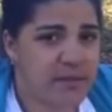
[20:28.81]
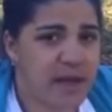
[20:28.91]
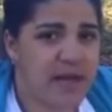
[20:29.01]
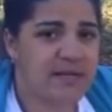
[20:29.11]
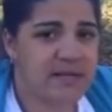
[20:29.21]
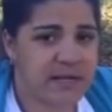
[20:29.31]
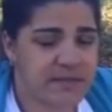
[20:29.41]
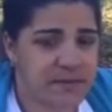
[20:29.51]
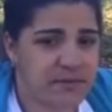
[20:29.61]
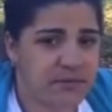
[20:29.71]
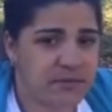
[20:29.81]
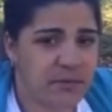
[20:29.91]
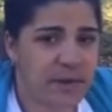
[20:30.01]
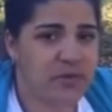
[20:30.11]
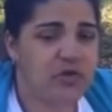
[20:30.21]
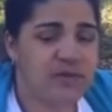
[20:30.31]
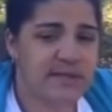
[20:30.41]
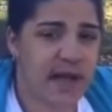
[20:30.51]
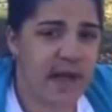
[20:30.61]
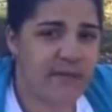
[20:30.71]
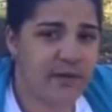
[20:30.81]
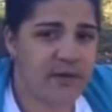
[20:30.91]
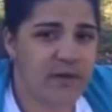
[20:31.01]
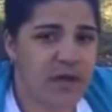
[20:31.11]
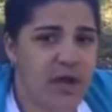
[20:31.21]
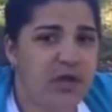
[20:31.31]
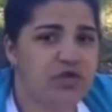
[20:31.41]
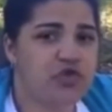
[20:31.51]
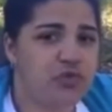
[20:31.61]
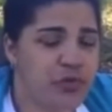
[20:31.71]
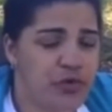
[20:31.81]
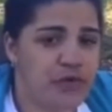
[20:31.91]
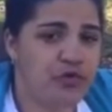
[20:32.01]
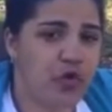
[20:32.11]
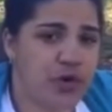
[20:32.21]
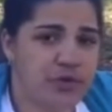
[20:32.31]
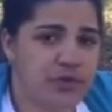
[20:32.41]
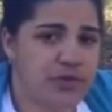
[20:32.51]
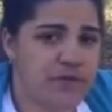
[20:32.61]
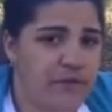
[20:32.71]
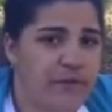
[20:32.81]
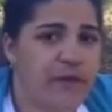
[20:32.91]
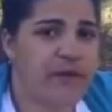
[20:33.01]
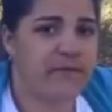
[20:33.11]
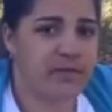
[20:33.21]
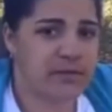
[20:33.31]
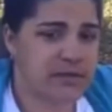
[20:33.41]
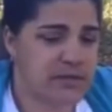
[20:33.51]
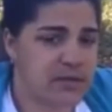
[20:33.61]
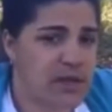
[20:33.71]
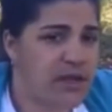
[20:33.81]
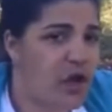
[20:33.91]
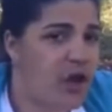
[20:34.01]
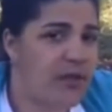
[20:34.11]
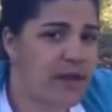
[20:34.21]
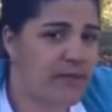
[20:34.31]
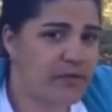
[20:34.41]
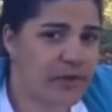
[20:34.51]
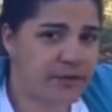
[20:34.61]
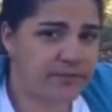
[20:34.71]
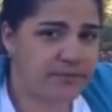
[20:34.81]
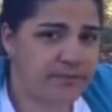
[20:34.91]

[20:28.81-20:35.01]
my ex-husband, Raymond Lewis Ivy, and our two beautiful daughters for forgiveness in all that I've done.